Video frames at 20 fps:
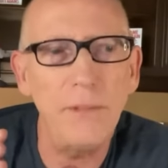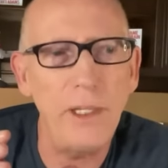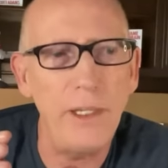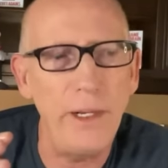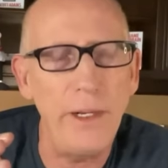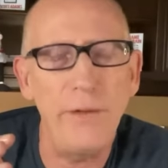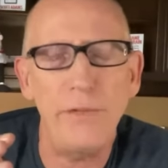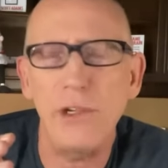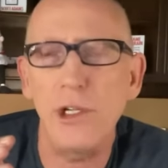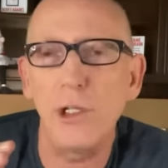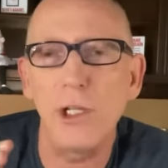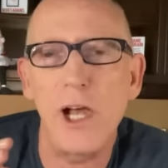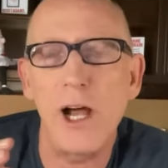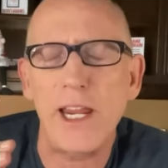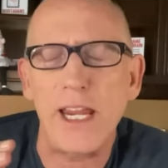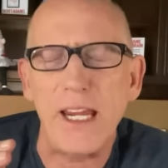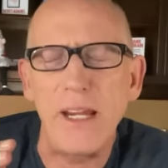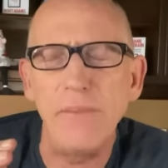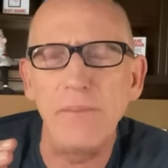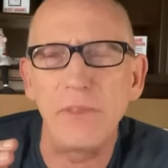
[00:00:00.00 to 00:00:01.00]
if you're
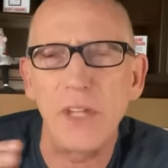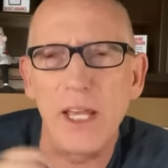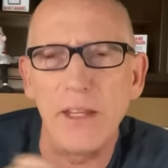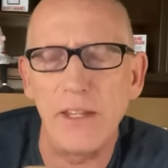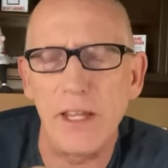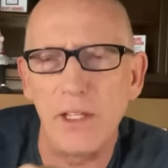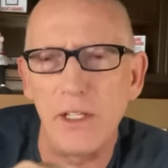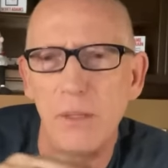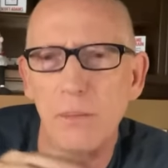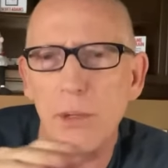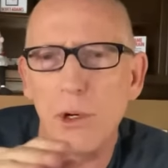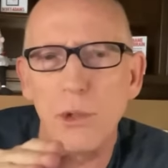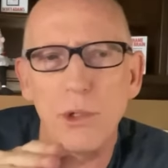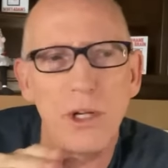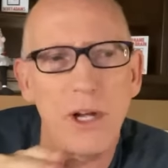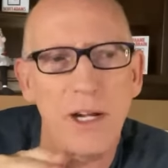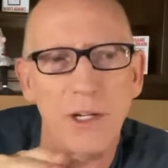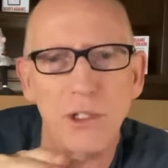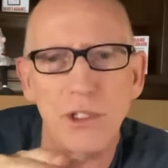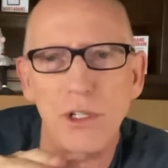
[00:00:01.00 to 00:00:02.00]
lucky. And then the
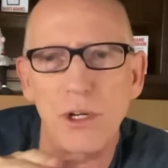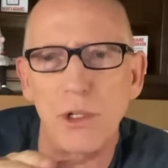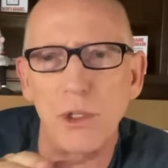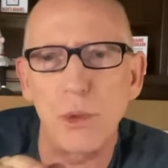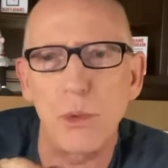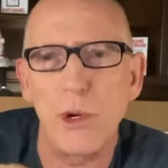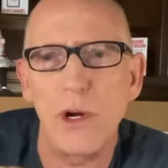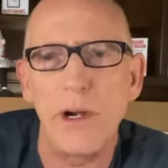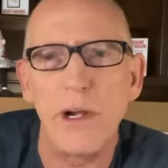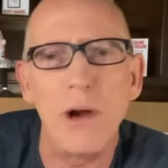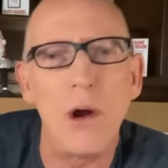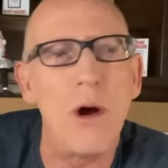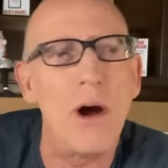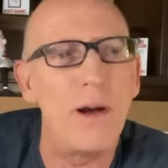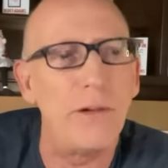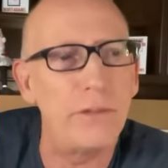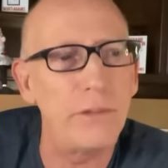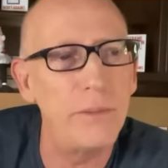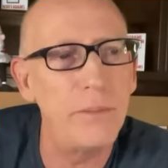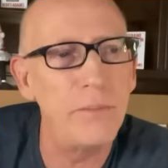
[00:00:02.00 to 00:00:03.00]
Botox starts wearing
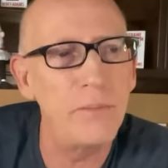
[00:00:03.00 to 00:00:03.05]
off.